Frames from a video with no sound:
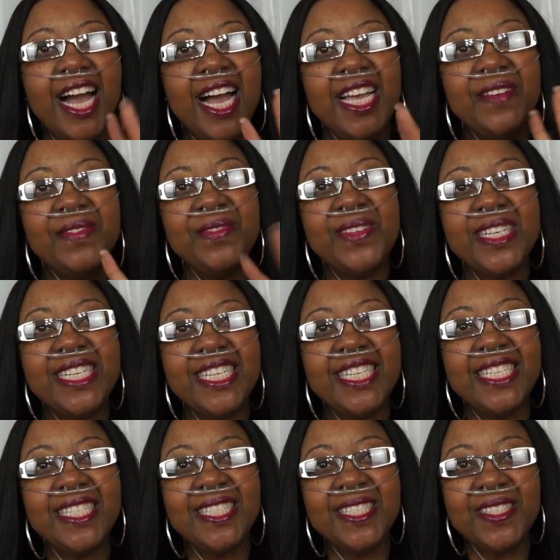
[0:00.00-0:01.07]
Hi
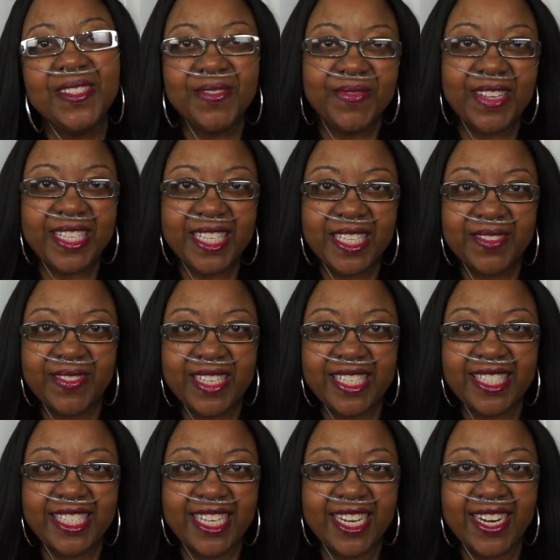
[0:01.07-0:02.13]
everyone,
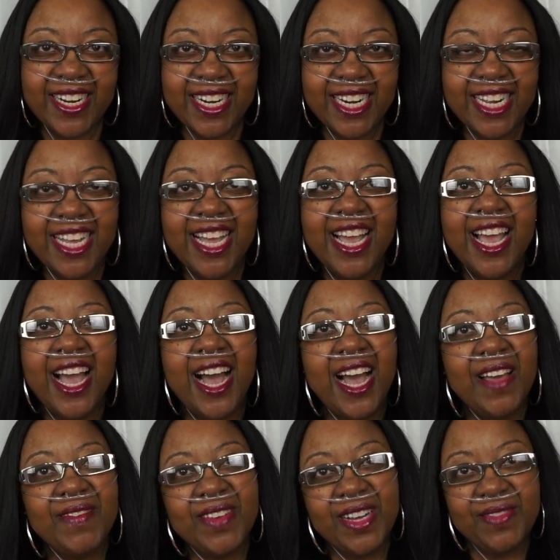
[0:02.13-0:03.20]
Petalisbless here.
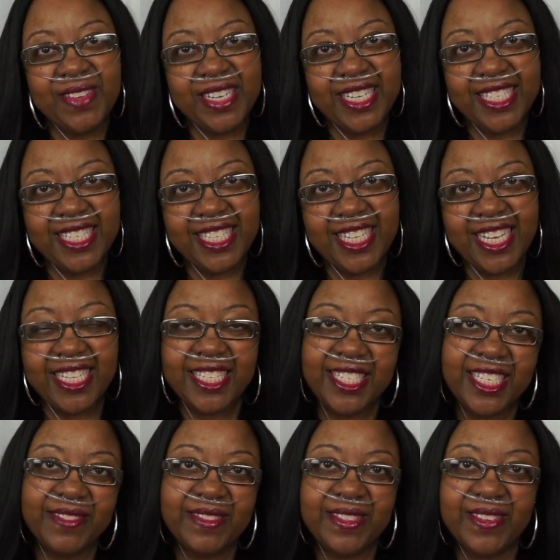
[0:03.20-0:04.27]
I'm coming on today to
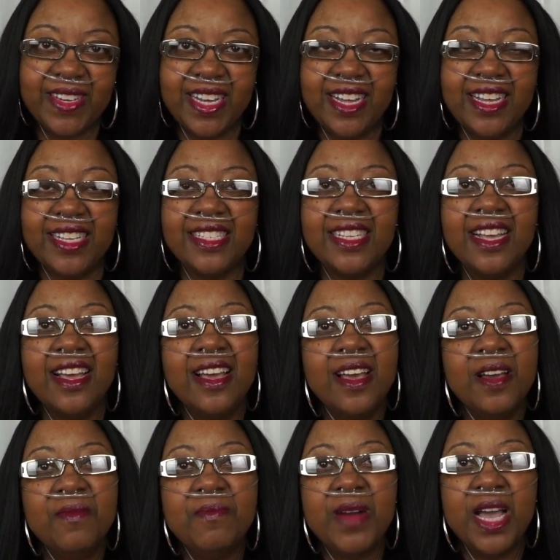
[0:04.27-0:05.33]
share with you guys
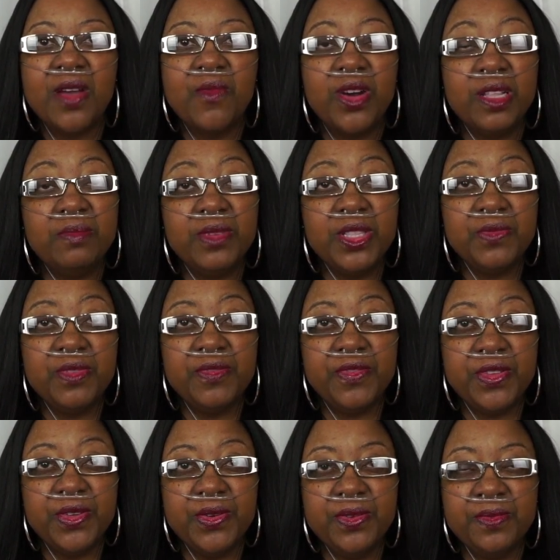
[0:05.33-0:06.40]
my one month
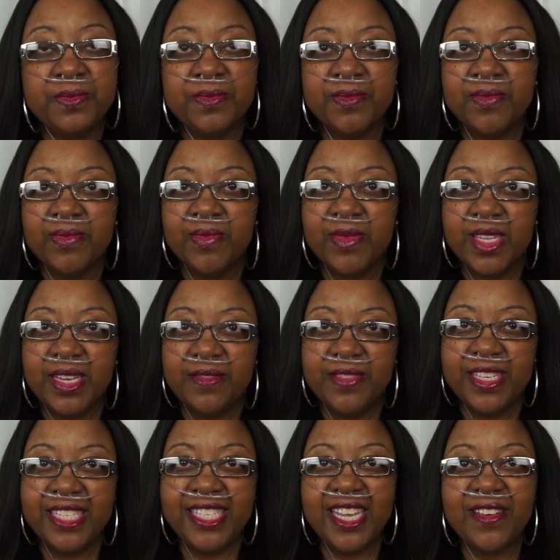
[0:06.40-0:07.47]
review of
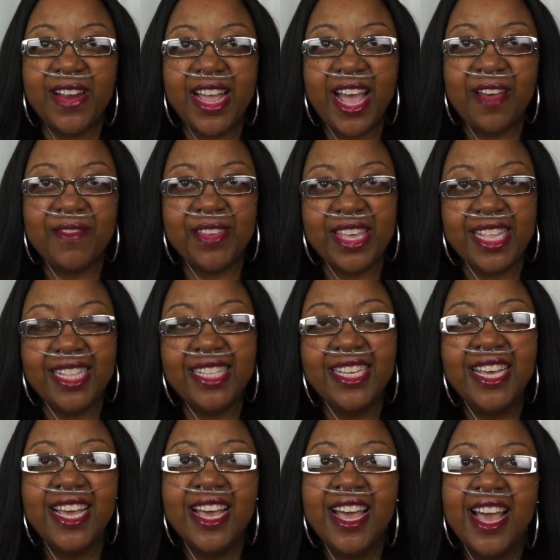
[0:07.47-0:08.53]
this hair I have in,
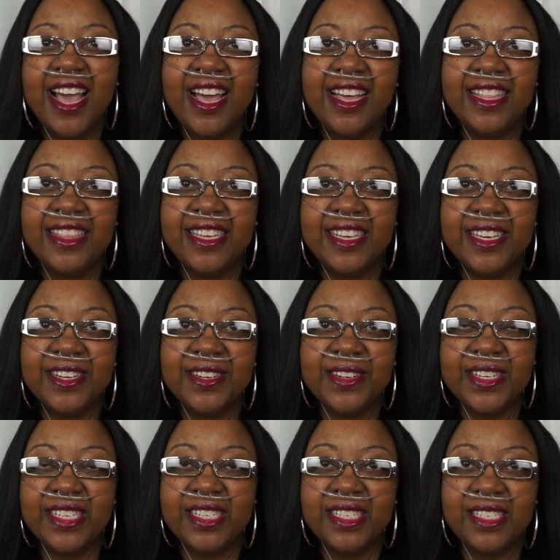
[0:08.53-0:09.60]
and the hair
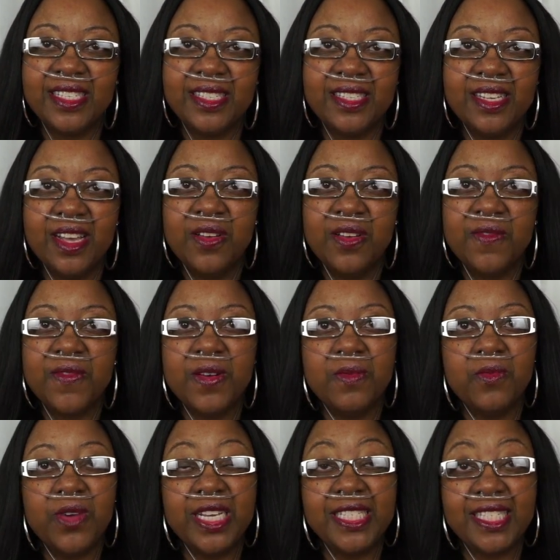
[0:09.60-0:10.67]
is
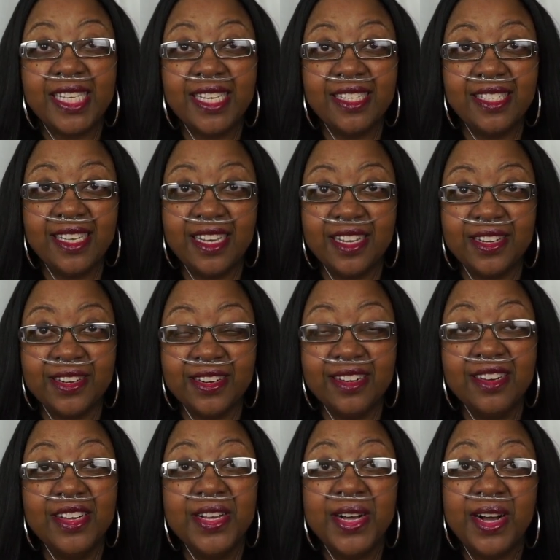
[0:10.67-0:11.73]
from West Kiss Hair
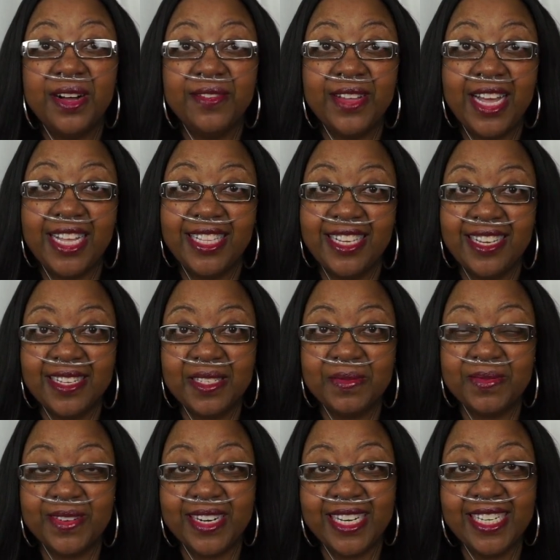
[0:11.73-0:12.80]
of
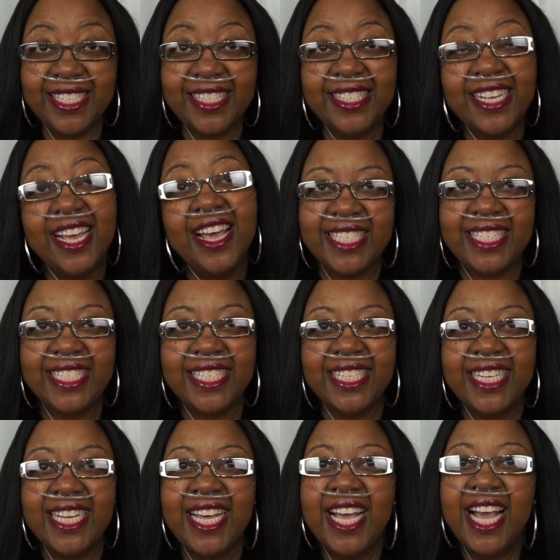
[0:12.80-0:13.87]
AliExpress,
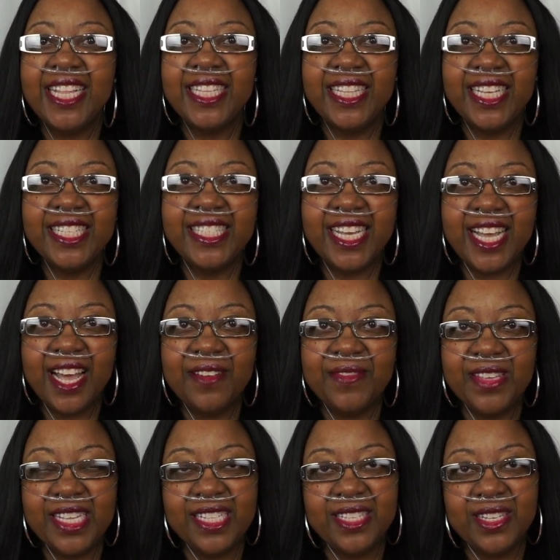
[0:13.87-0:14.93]
and the lengths I have
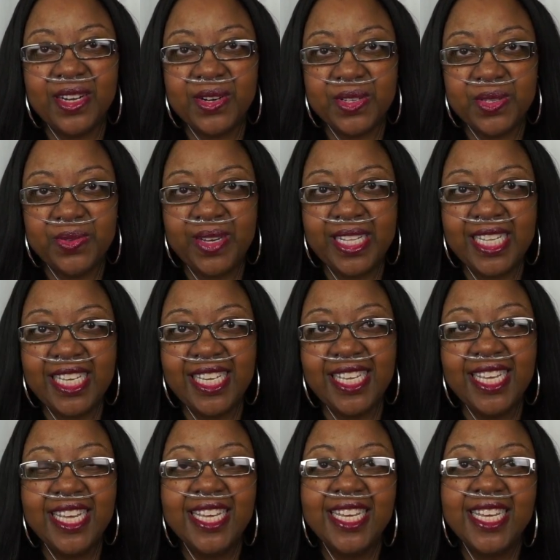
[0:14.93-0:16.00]
in are twenty,
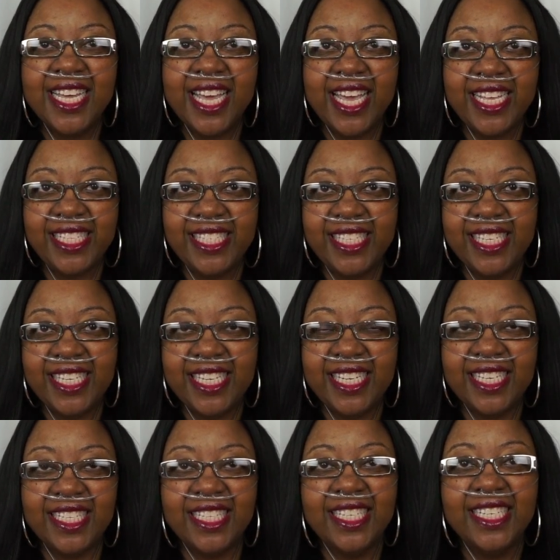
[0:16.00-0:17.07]

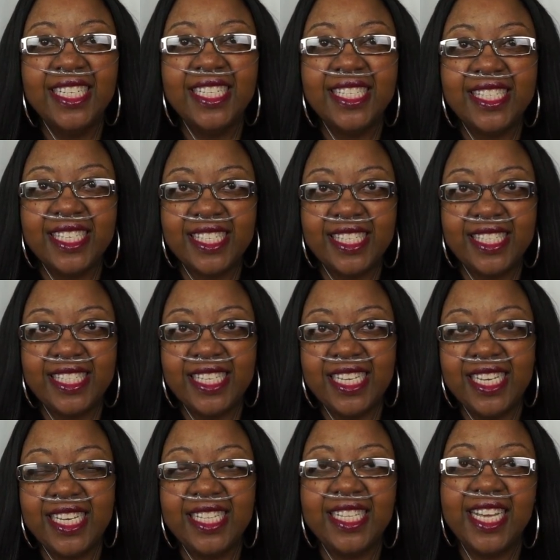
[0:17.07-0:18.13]
eighteen,
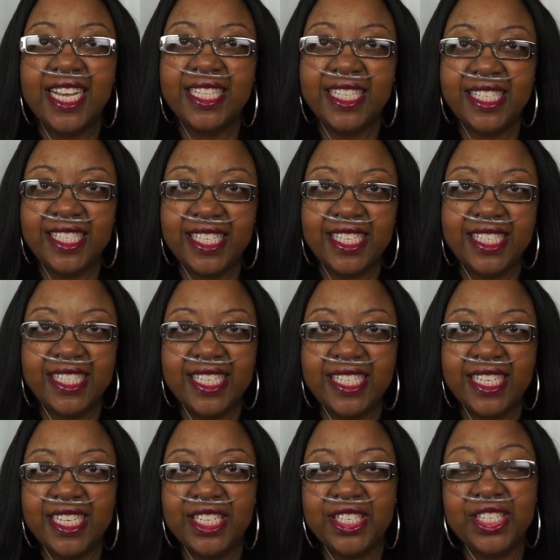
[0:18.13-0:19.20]
sixteen, and a sixteen
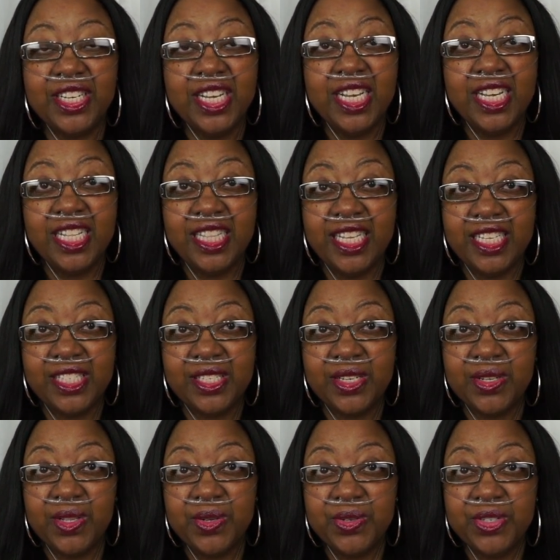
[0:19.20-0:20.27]
inch lace
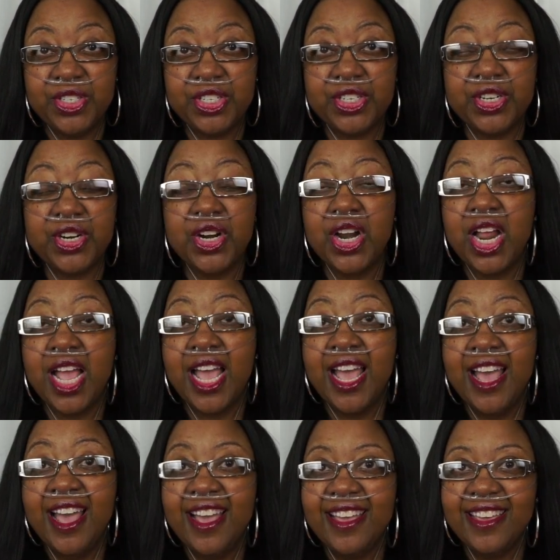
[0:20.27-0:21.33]
closure.
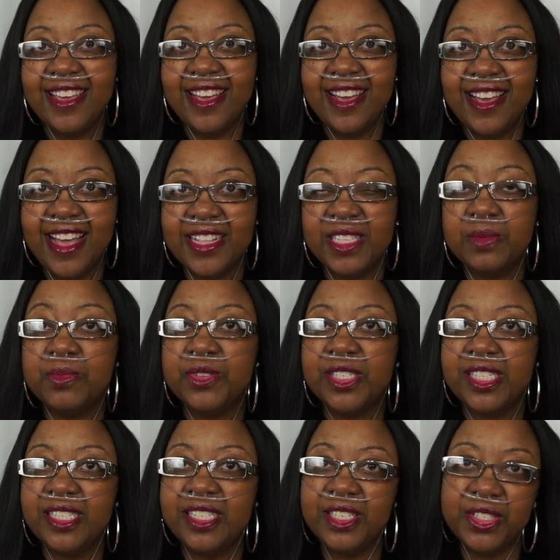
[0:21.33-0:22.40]
Yeah, and it's
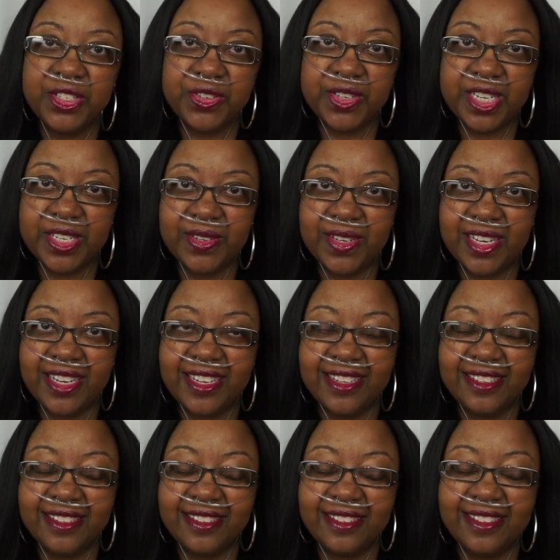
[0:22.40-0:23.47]
Brazilian straight, you
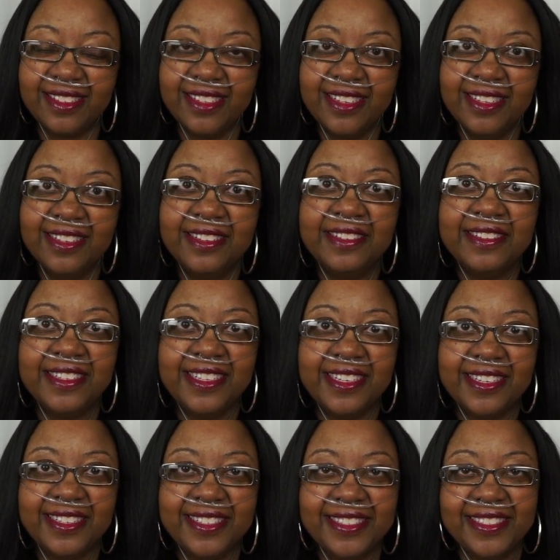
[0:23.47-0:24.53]
guys.
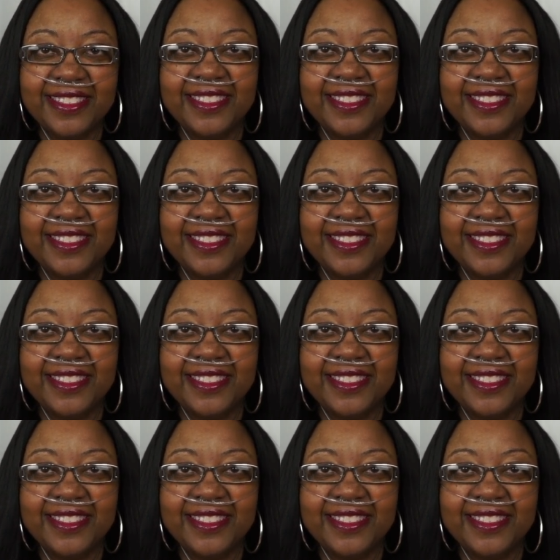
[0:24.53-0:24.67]
Yeah.